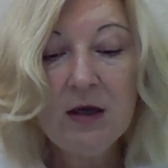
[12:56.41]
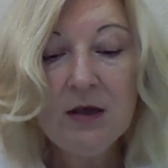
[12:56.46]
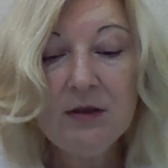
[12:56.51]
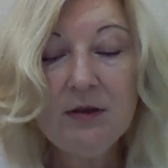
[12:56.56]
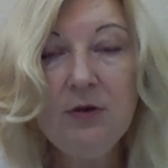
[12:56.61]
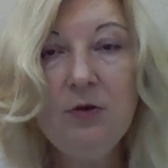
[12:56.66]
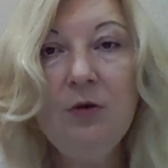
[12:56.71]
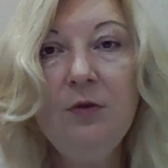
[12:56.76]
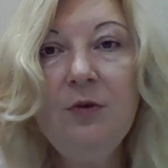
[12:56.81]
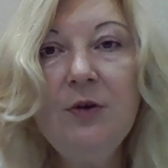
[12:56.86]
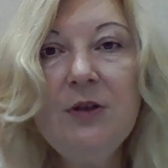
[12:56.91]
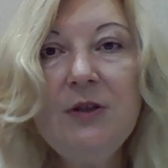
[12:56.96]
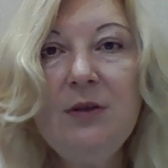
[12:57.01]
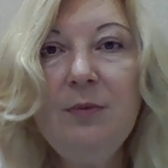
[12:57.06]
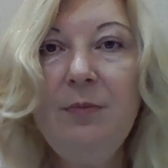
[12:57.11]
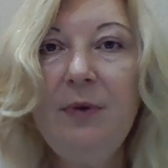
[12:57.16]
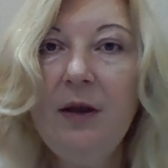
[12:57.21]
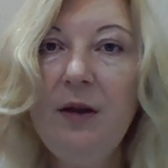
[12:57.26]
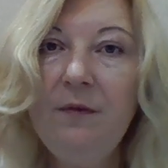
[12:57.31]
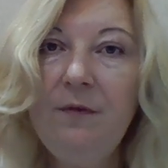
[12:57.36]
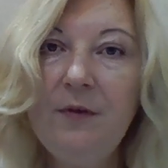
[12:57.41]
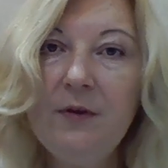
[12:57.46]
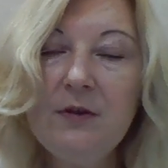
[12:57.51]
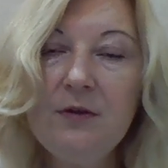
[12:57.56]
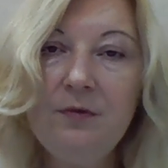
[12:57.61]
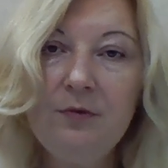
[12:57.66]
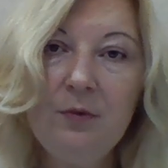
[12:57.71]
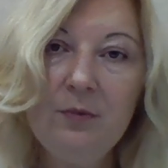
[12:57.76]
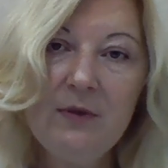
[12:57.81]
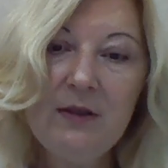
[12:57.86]
The university benefits
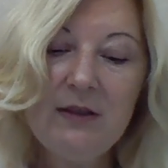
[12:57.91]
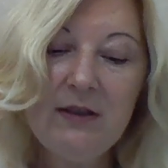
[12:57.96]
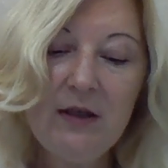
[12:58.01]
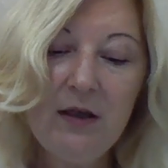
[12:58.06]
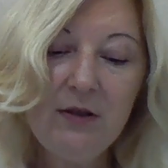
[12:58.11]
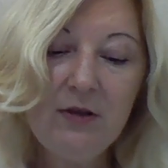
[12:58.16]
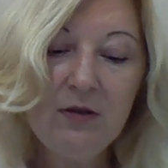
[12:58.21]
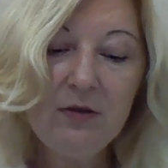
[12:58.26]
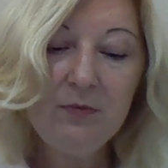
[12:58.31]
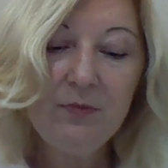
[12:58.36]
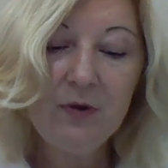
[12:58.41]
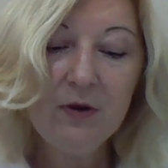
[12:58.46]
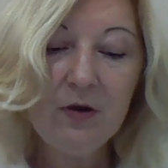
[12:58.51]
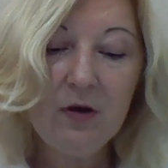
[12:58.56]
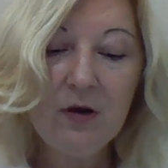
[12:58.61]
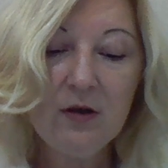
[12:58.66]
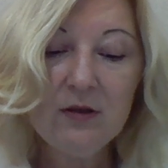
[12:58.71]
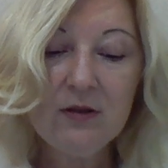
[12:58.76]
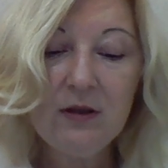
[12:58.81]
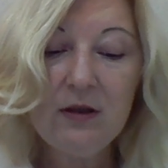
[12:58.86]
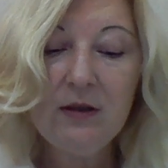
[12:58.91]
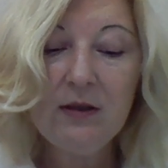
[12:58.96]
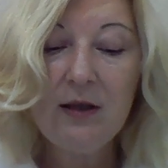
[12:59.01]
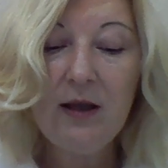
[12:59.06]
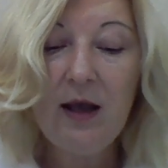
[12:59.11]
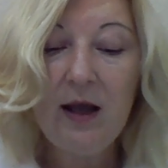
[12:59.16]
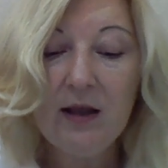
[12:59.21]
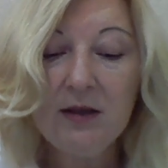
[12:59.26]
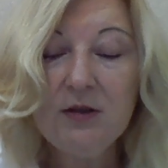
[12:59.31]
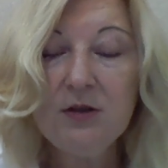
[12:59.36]
from the center because it
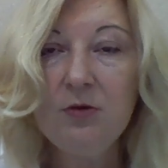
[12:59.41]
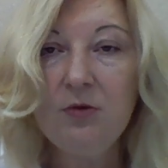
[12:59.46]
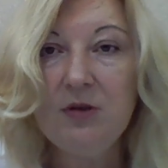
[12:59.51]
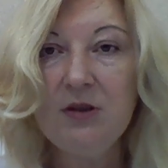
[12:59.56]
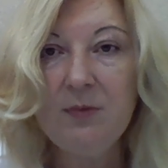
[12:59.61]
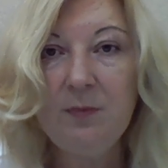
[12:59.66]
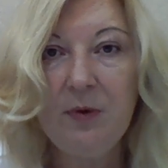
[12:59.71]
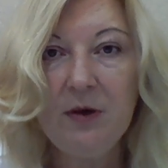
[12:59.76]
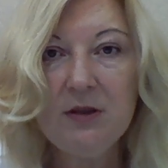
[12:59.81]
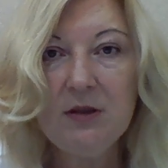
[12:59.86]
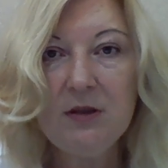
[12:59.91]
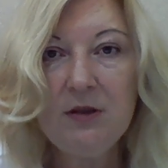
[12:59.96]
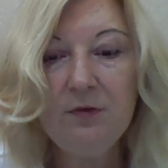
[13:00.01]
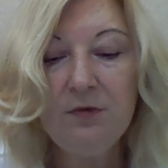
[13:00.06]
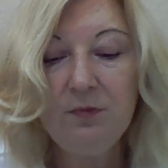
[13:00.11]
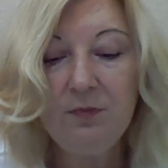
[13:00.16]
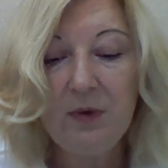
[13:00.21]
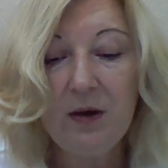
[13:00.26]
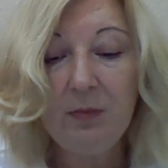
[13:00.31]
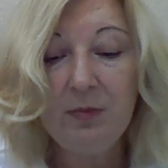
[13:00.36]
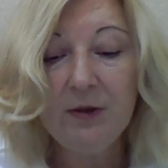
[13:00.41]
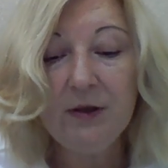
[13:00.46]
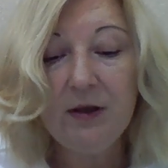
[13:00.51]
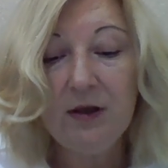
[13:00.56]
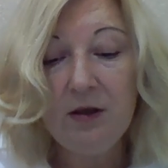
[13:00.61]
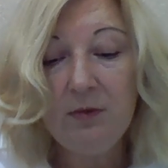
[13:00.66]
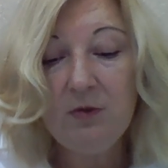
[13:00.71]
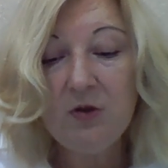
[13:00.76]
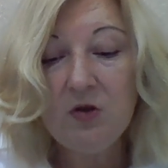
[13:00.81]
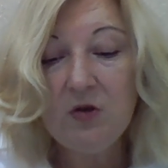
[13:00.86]
adds to its positive public
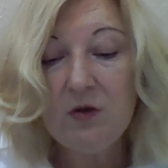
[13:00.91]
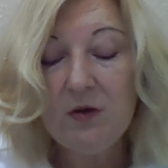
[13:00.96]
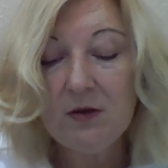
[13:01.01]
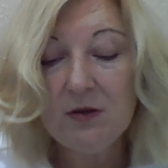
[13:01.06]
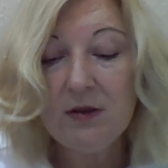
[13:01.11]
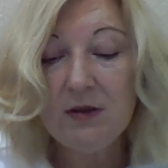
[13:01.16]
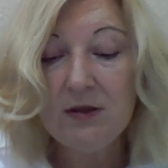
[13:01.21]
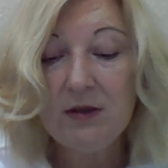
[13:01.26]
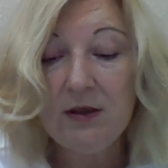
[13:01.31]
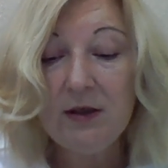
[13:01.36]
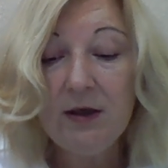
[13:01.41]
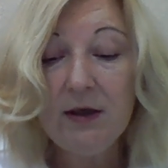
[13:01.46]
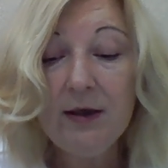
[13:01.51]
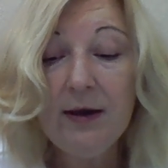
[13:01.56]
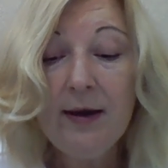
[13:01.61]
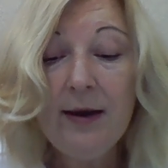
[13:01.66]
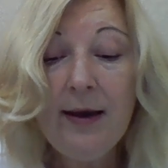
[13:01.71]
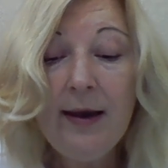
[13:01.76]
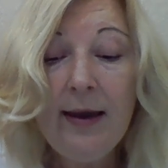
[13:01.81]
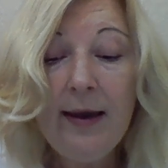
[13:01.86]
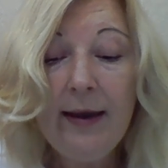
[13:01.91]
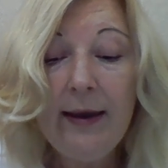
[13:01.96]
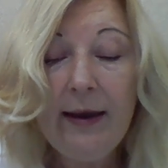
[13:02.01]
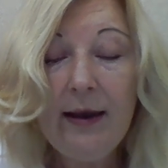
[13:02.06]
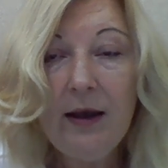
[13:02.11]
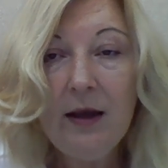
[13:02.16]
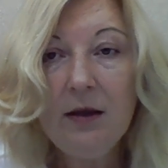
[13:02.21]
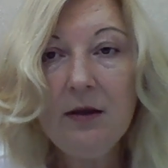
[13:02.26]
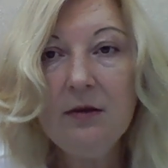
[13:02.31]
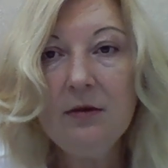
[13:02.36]
image in the city,
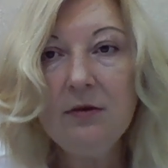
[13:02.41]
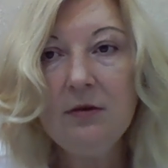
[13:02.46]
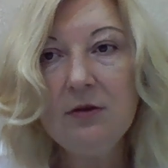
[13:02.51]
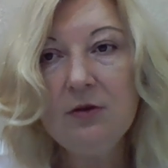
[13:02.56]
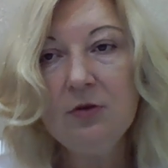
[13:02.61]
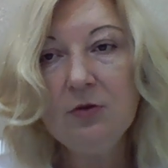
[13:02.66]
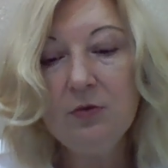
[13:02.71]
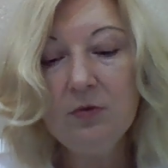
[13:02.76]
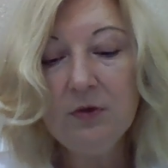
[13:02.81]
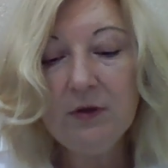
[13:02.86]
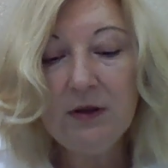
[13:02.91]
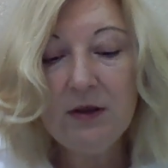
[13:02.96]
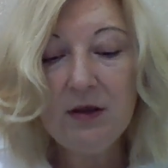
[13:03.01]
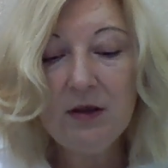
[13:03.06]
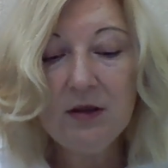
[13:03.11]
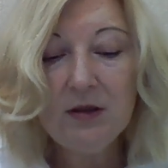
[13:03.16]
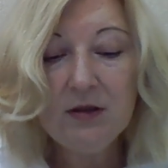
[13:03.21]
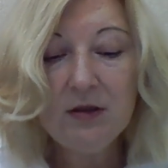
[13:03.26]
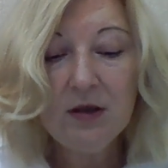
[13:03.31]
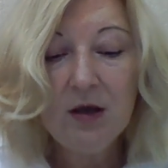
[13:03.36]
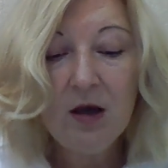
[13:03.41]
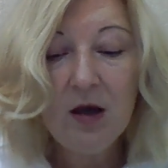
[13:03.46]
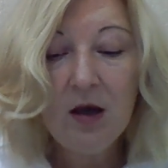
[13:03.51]
and the school kids